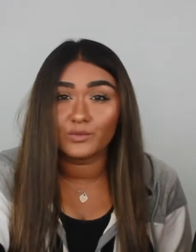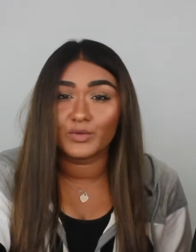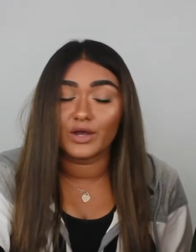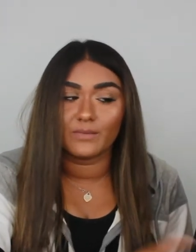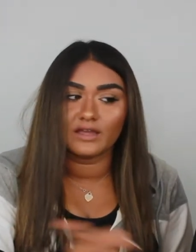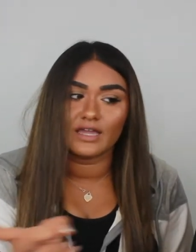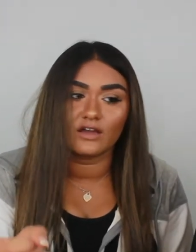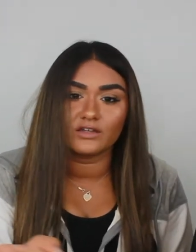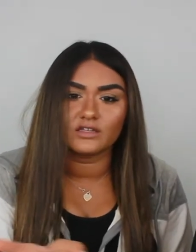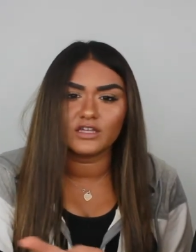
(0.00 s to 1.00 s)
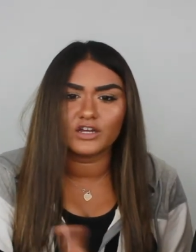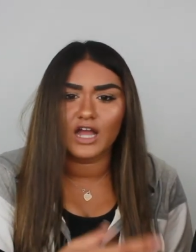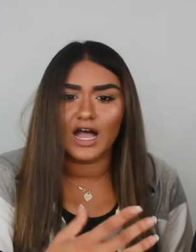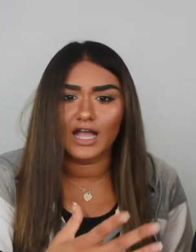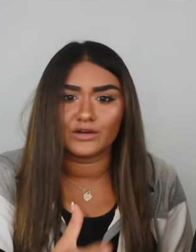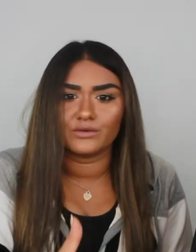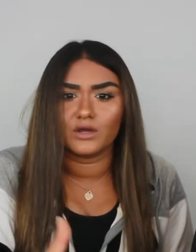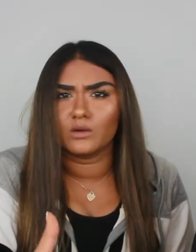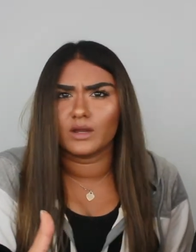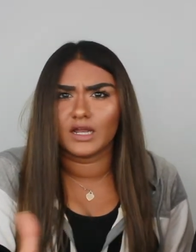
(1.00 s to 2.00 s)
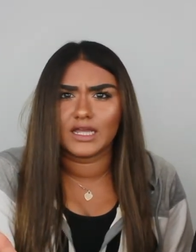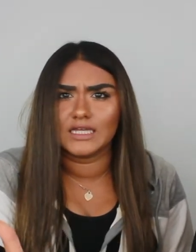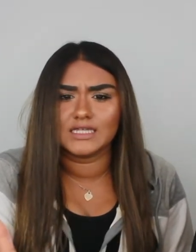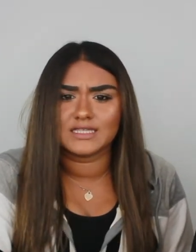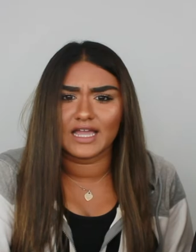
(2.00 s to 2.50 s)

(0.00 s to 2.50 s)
but my calculator, I don't know where it is.